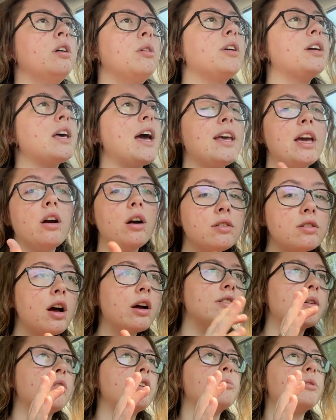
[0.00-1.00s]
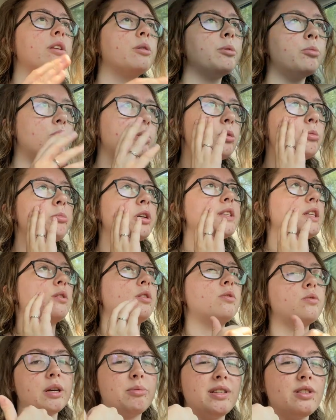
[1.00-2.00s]
Because I had to get cardstock because I wanted it to be a little bit more durable because they could
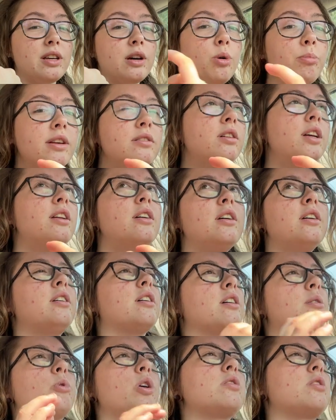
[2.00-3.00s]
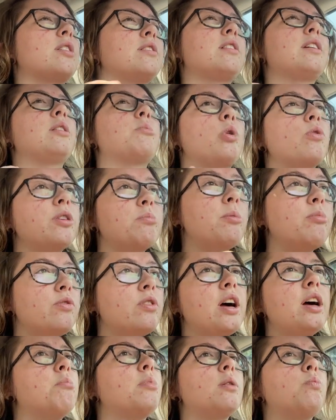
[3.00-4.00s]
use like crystal Copics on it. Cardstock's not like the perfect paper for
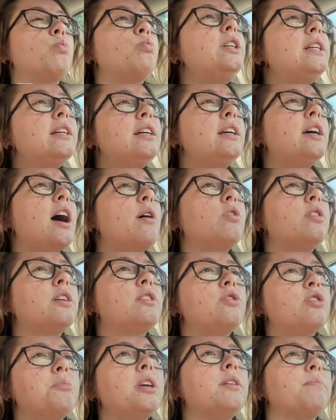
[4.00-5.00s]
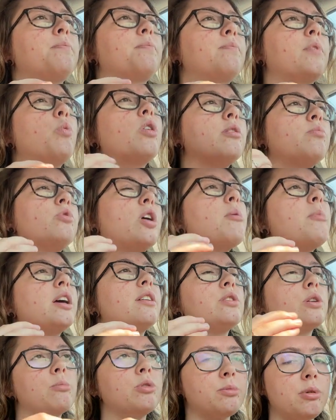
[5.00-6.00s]
that, but really I wanted it to just be. I wanted to try and make it as
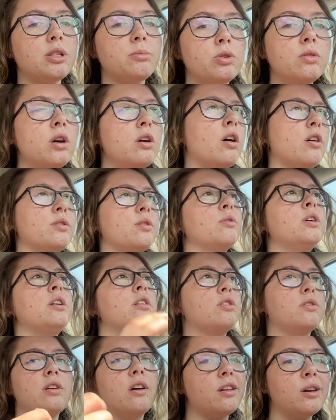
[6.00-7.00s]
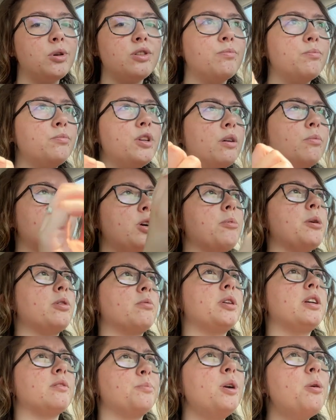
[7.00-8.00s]
durable as possible. Also, just not printer paper
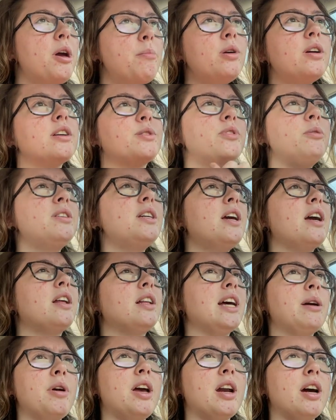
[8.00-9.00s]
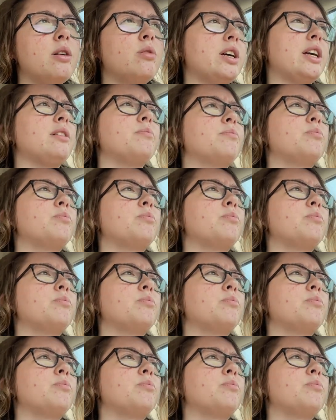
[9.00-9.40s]
because printer paper is flimsy and like, I don't like it.